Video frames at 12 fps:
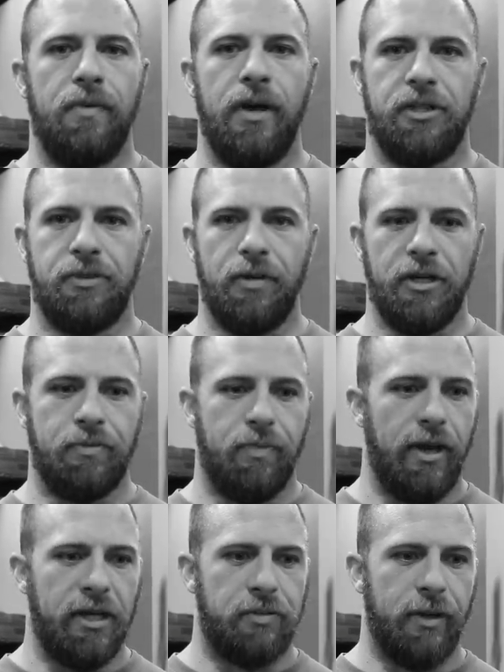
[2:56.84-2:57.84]

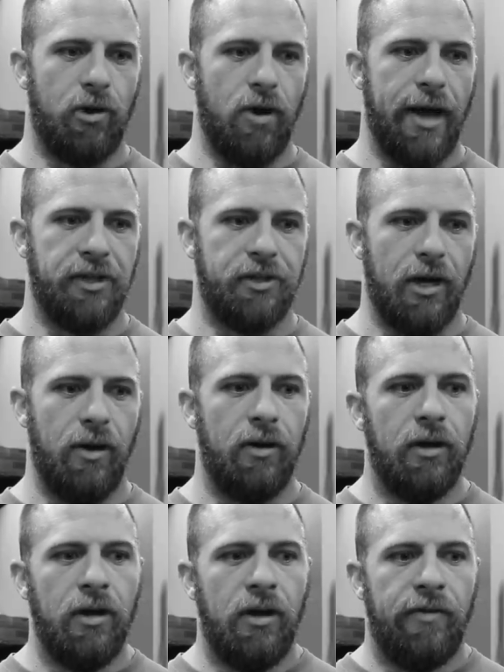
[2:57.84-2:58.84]
it's been great. So
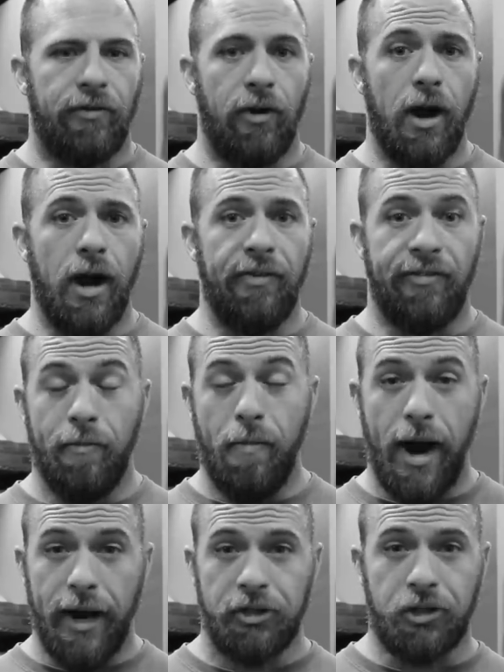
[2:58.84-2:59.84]
for
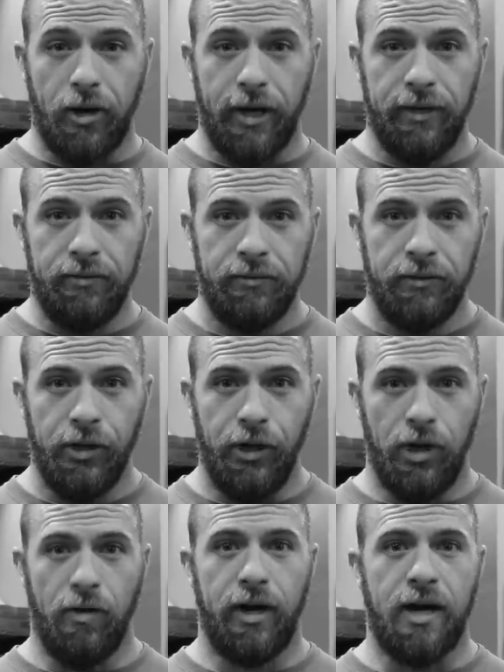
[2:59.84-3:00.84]
monitoring
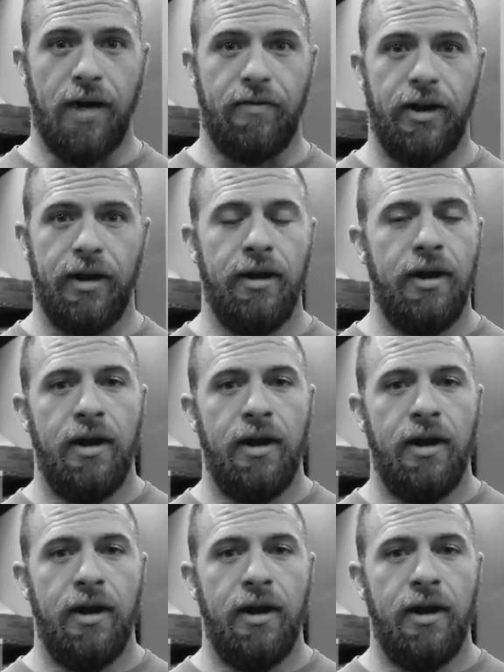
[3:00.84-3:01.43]
your recovery,